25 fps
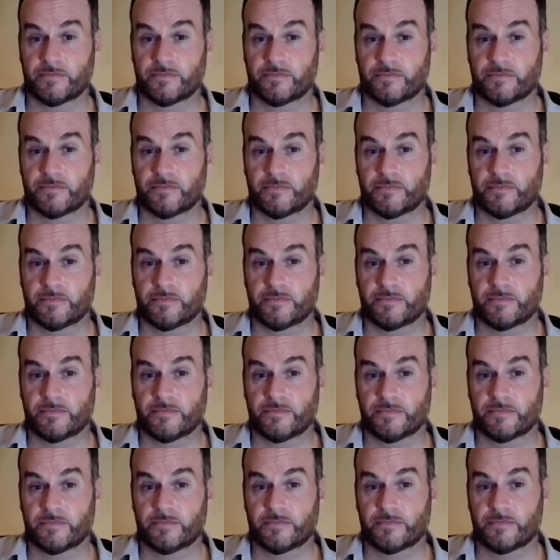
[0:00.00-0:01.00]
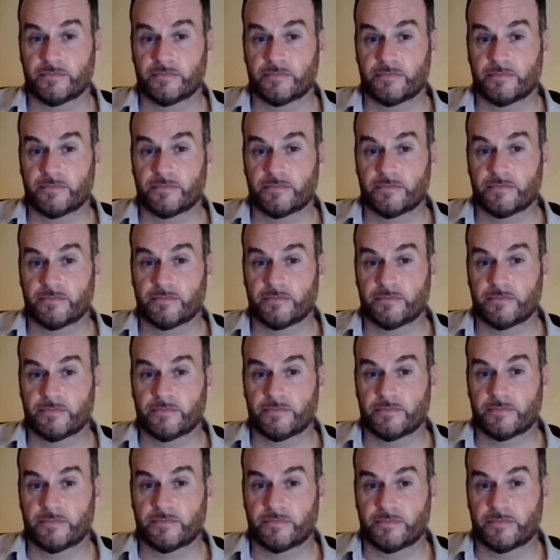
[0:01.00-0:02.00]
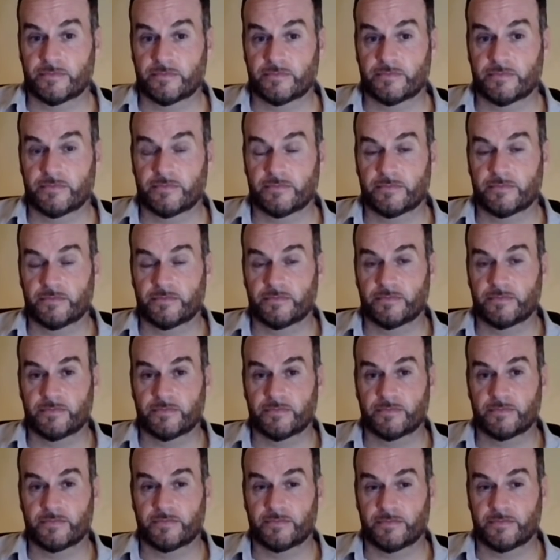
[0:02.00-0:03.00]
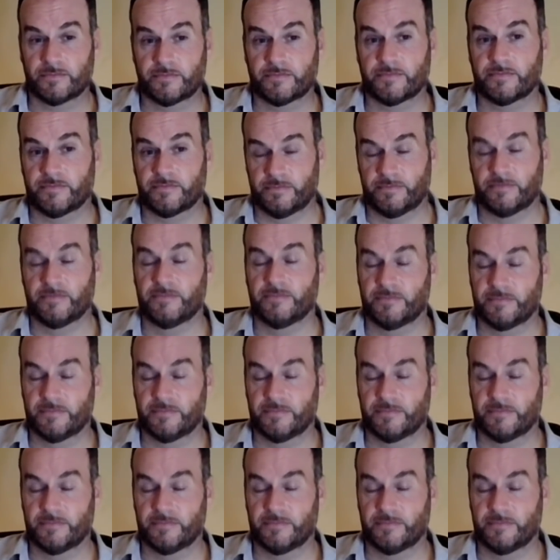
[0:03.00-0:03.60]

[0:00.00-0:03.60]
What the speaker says: (silent)